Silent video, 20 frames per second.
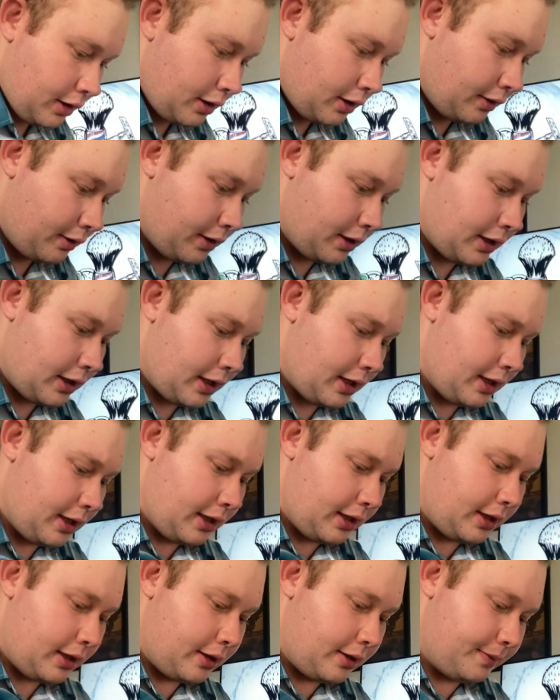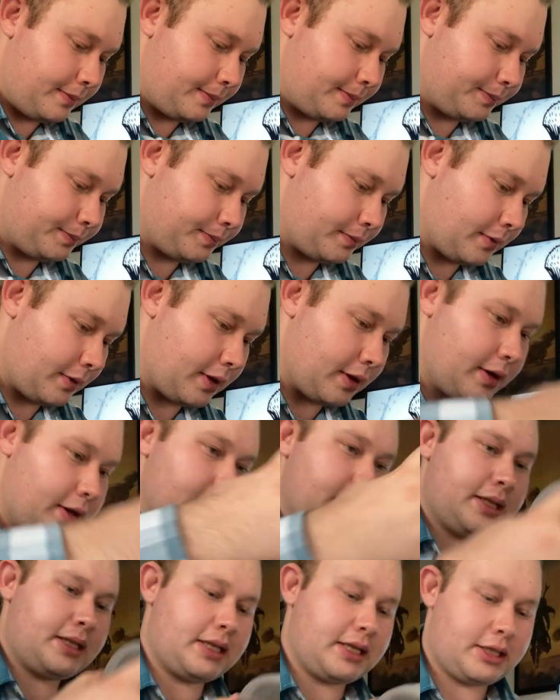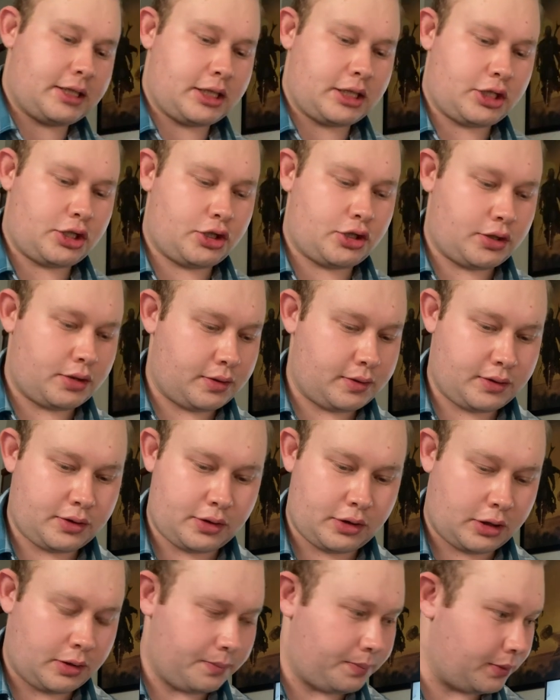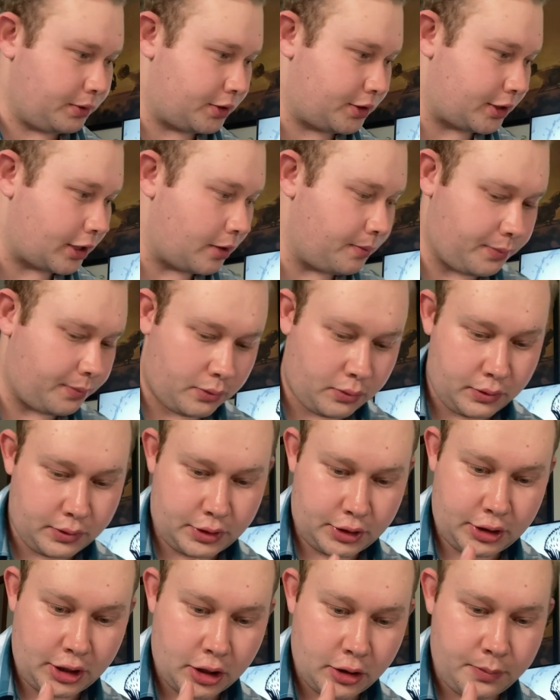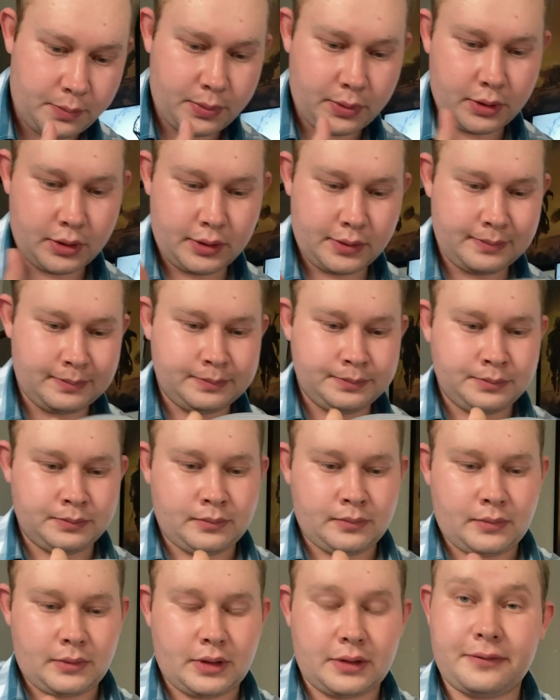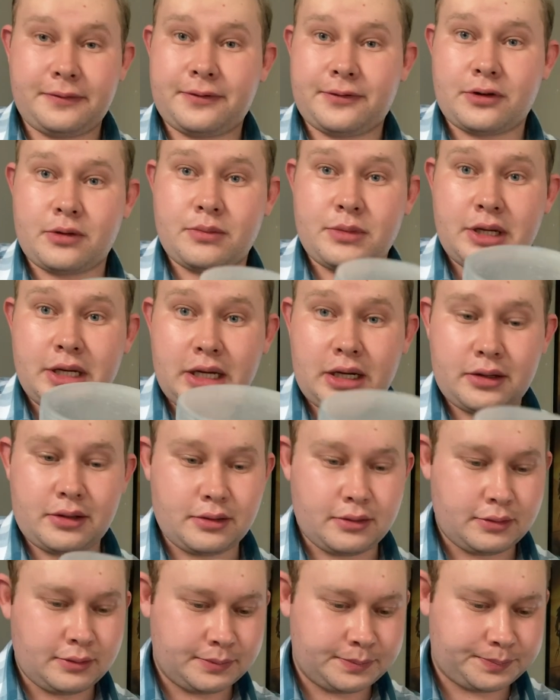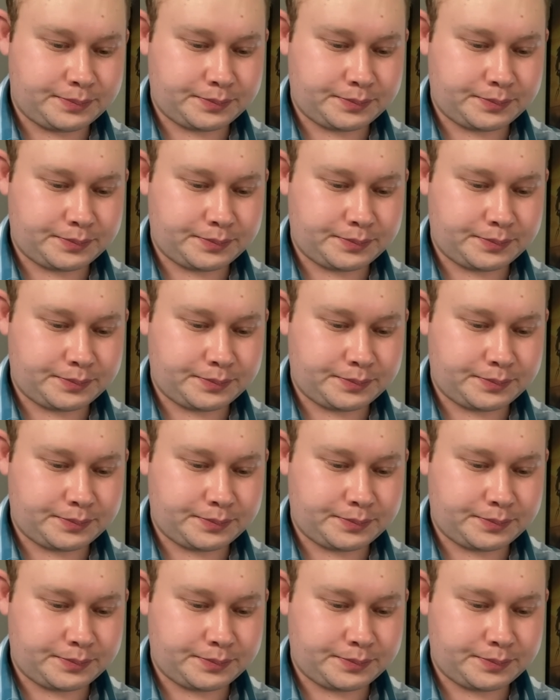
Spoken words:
Okay. This is a sample soap or soap from Yaku.